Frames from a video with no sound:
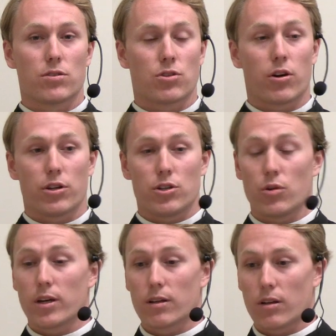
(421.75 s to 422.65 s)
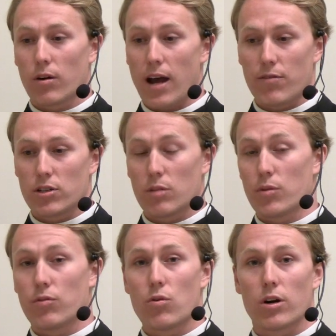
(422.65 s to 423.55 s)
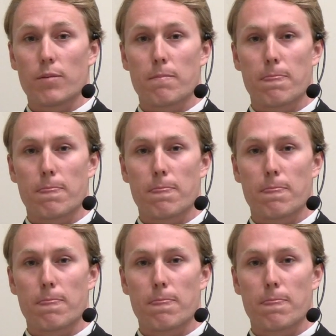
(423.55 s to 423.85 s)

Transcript: started doing or haven't done before,